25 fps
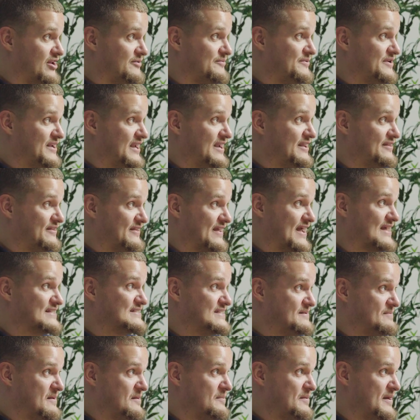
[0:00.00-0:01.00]
training we did at the
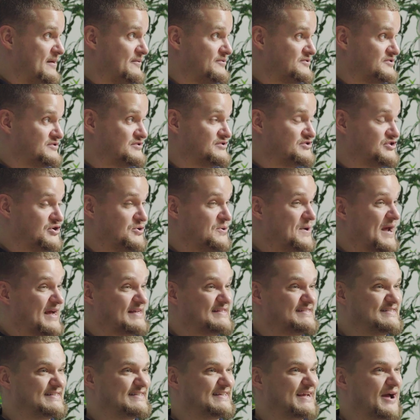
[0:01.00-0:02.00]
ACPP, which was 2
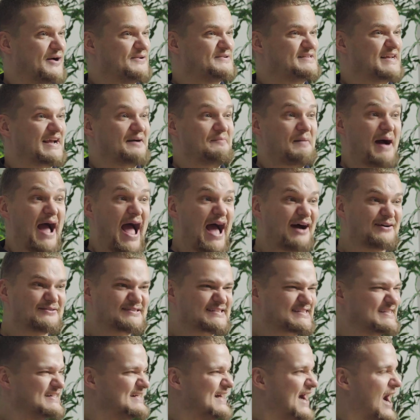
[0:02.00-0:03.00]
days coaching at my
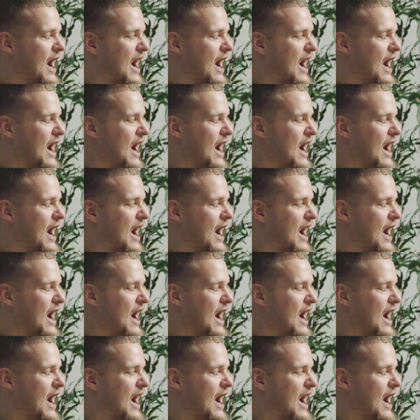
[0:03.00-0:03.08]
house.